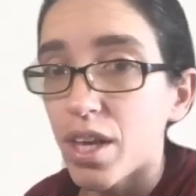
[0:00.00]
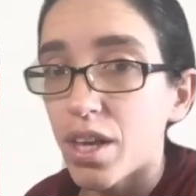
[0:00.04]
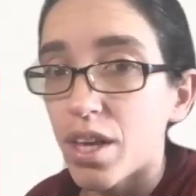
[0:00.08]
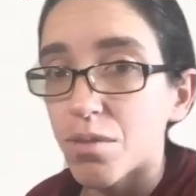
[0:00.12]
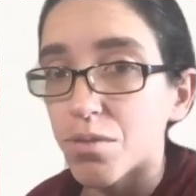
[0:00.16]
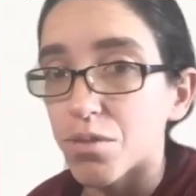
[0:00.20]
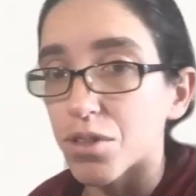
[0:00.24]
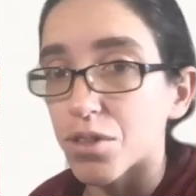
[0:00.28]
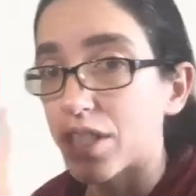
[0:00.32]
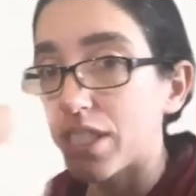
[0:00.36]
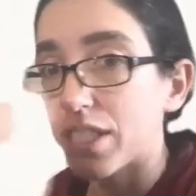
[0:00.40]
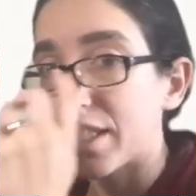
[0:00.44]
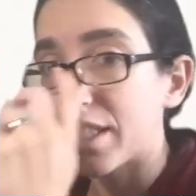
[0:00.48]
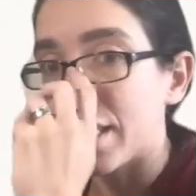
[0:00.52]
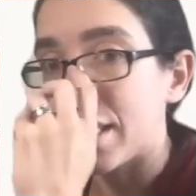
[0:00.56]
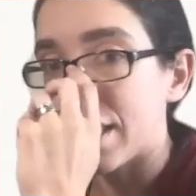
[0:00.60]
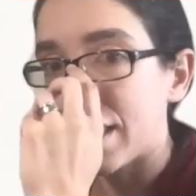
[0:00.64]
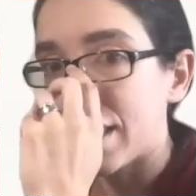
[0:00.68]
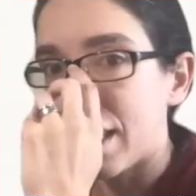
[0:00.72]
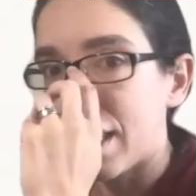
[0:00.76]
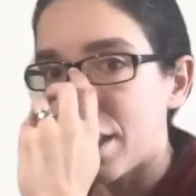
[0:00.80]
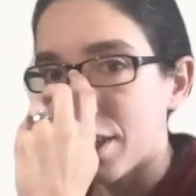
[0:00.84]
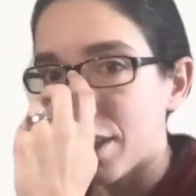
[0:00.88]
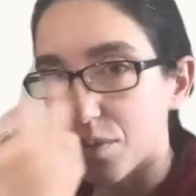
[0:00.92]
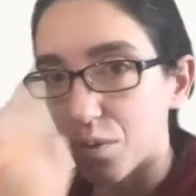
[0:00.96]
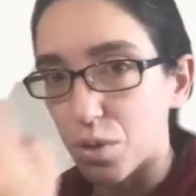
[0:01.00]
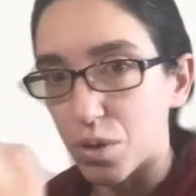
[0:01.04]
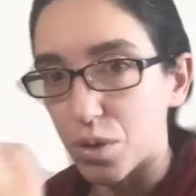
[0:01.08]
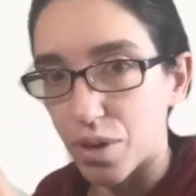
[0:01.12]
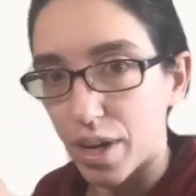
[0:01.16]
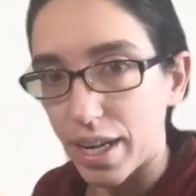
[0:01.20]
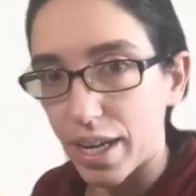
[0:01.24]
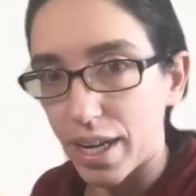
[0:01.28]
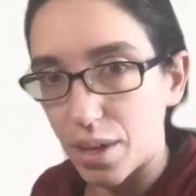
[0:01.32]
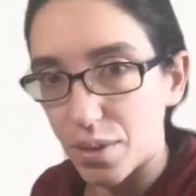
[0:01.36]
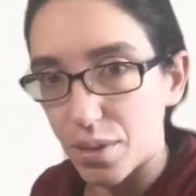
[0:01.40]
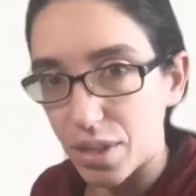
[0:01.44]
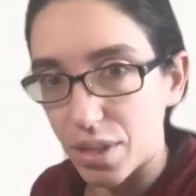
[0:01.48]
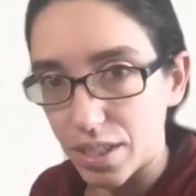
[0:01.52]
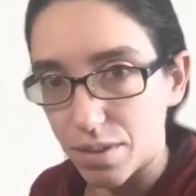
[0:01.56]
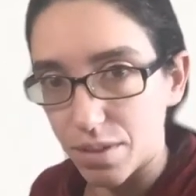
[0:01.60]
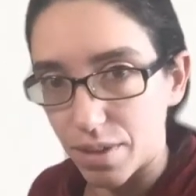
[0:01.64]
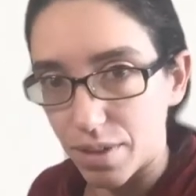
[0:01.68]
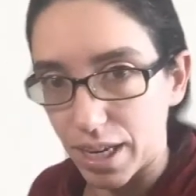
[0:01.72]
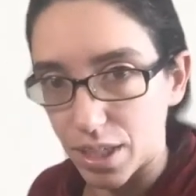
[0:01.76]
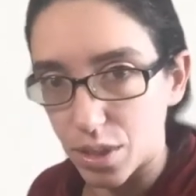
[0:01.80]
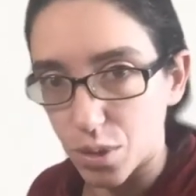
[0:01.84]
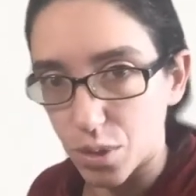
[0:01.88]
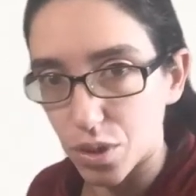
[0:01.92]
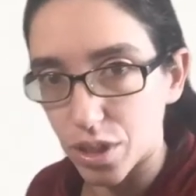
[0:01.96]
For instance, here, if we write out these
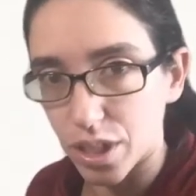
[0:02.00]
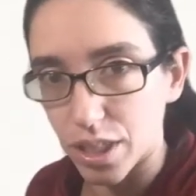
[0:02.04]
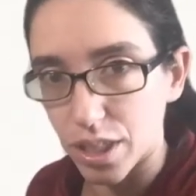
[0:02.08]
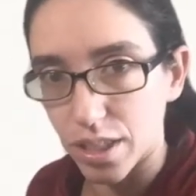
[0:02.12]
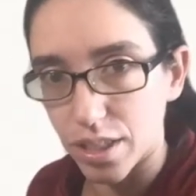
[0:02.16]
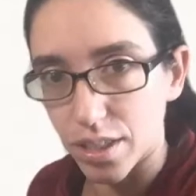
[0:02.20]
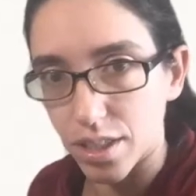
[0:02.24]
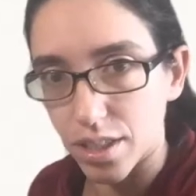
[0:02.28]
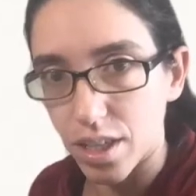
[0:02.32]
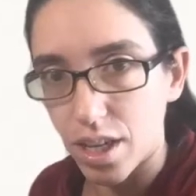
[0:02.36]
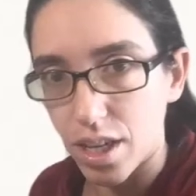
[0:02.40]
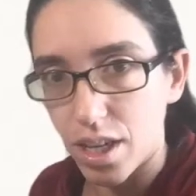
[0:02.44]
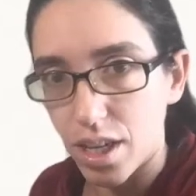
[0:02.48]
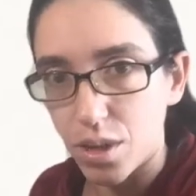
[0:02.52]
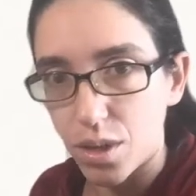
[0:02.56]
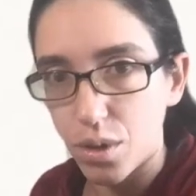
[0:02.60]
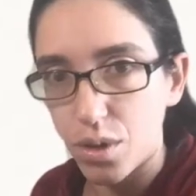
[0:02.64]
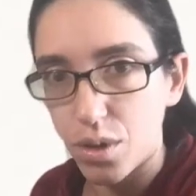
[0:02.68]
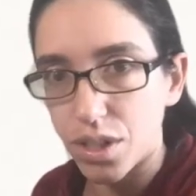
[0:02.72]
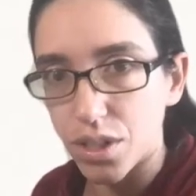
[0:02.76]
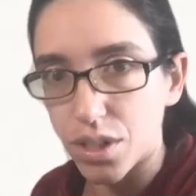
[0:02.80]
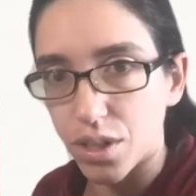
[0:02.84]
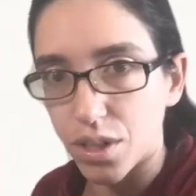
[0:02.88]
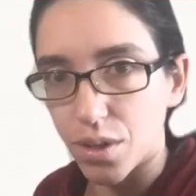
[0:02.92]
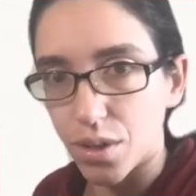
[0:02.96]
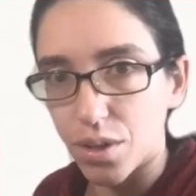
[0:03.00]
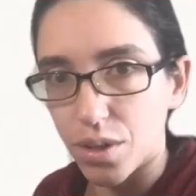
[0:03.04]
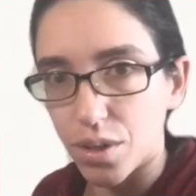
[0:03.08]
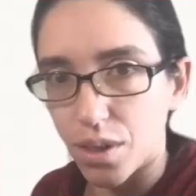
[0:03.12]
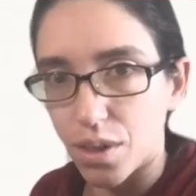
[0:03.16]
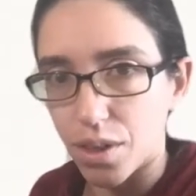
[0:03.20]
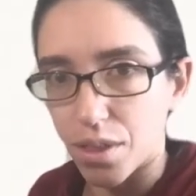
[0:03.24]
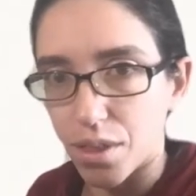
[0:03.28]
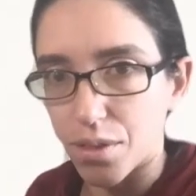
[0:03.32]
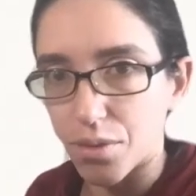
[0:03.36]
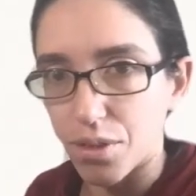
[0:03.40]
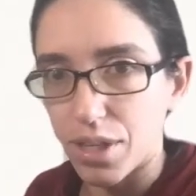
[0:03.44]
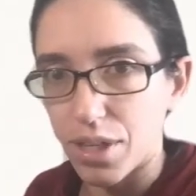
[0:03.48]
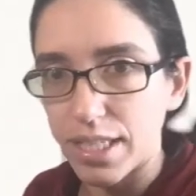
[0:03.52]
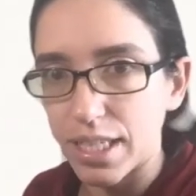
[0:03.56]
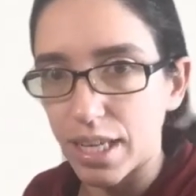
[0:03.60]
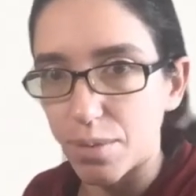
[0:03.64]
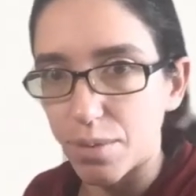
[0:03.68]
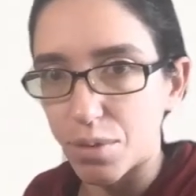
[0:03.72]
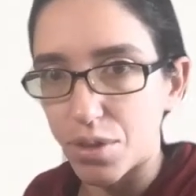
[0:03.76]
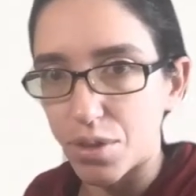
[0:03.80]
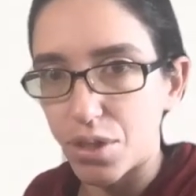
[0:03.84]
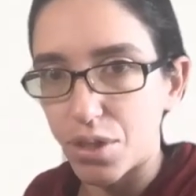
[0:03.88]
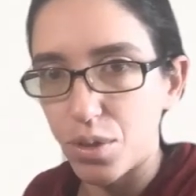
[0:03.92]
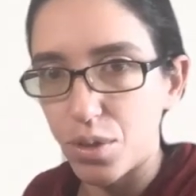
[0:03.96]
factorials, notice the, the 3
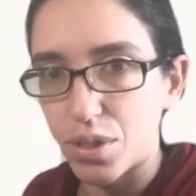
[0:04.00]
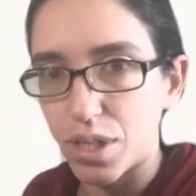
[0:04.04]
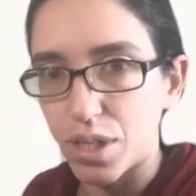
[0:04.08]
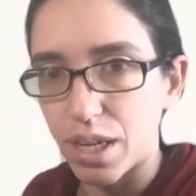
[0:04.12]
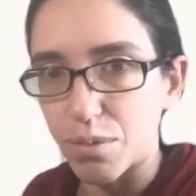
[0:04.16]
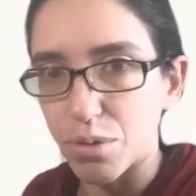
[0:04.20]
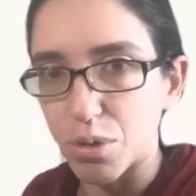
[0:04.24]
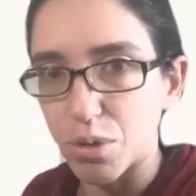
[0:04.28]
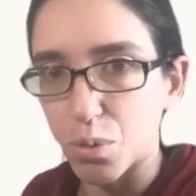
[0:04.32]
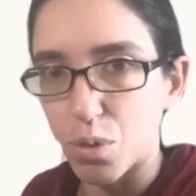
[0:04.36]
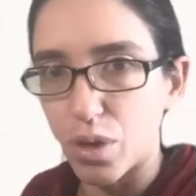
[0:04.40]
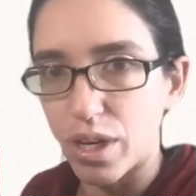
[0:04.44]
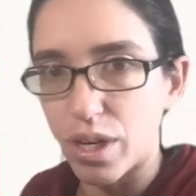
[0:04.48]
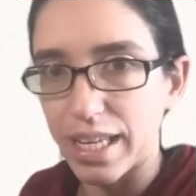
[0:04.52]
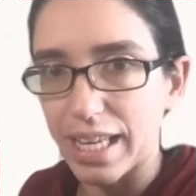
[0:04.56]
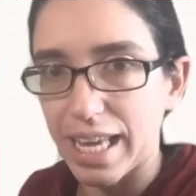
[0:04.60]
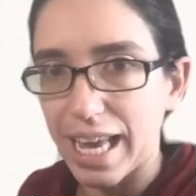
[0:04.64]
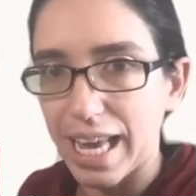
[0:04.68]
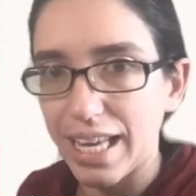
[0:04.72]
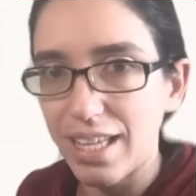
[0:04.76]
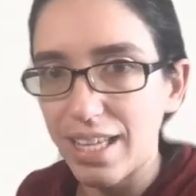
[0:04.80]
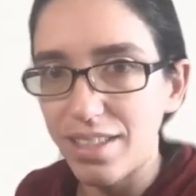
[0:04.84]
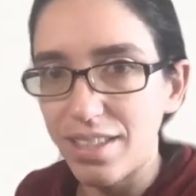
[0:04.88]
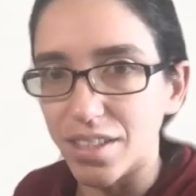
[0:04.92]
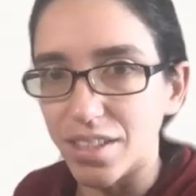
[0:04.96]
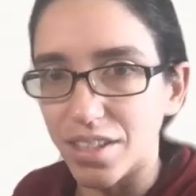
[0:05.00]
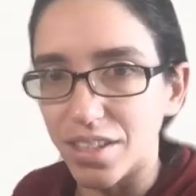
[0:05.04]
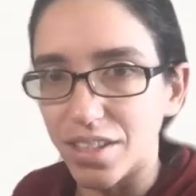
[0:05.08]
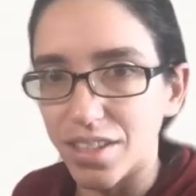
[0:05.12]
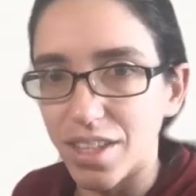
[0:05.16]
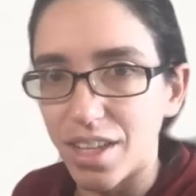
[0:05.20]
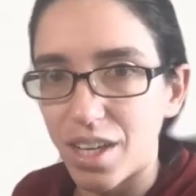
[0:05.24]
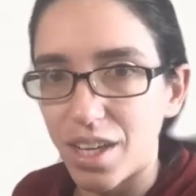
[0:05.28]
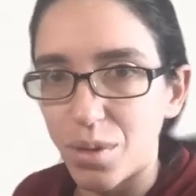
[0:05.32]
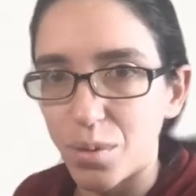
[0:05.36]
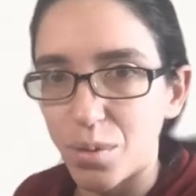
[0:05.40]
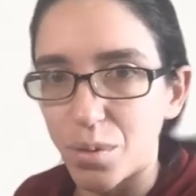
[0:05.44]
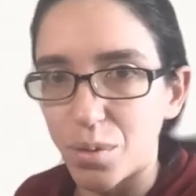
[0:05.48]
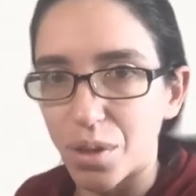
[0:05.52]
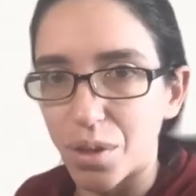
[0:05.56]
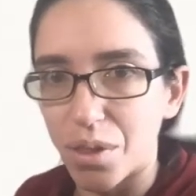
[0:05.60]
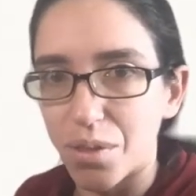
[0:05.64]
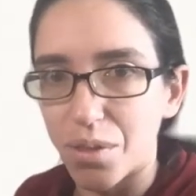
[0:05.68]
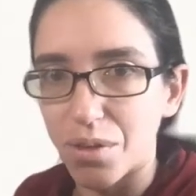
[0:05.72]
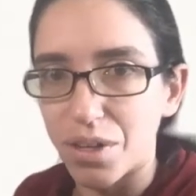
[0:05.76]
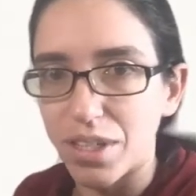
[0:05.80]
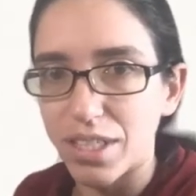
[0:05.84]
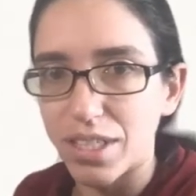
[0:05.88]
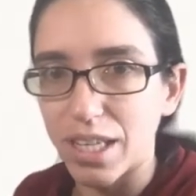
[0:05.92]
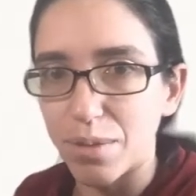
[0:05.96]
times 2 times 1 cancels with the
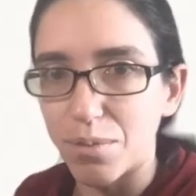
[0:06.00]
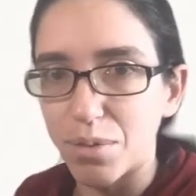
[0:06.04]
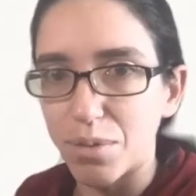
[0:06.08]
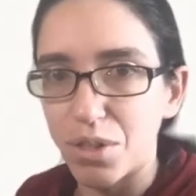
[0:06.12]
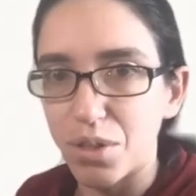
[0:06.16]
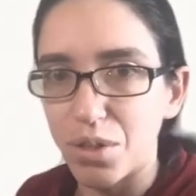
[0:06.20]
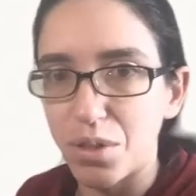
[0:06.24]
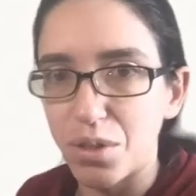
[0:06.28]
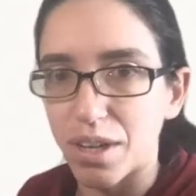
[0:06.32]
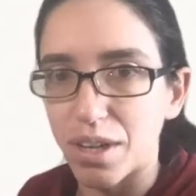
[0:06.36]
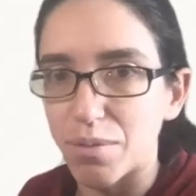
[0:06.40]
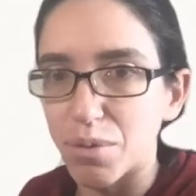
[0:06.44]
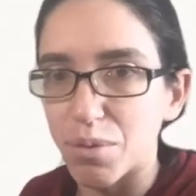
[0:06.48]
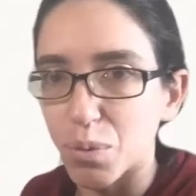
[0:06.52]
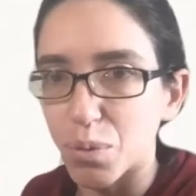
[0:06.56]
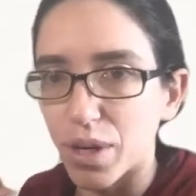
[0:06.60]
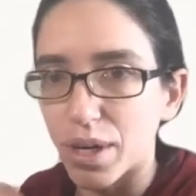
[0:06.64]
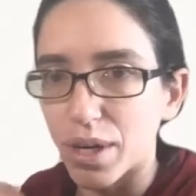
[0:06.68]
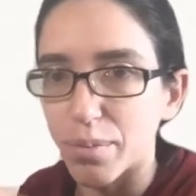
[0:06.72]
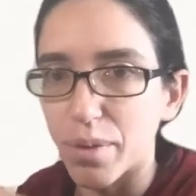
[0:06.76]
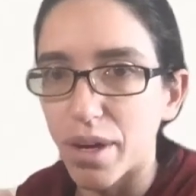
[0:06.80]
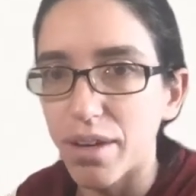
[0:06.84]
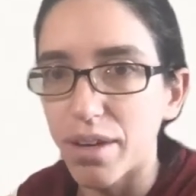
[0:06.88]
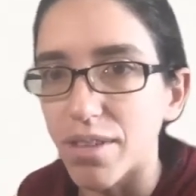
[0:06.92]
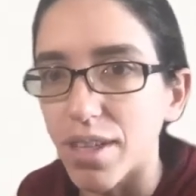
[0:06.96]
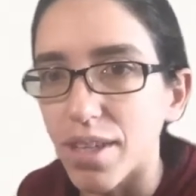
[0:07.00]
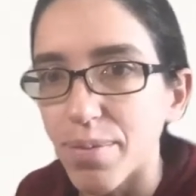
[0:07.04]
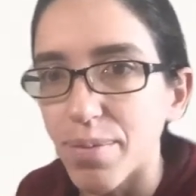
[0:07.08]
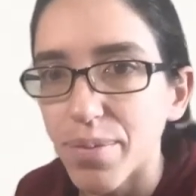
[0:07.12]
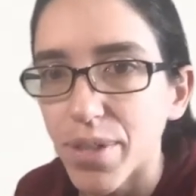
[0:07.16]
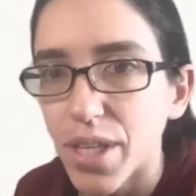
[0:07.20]
3 times 2 times 1 above it.